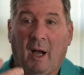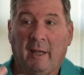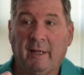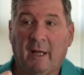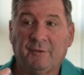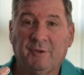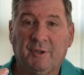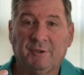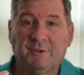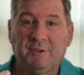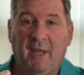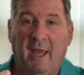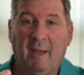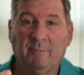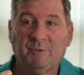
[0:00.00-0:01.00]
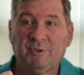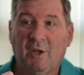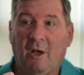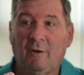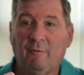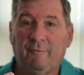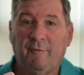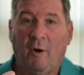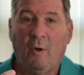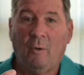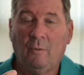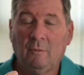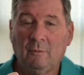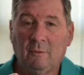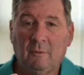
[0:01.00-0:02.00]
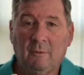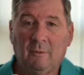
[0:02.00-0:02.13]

got this Samsung phone,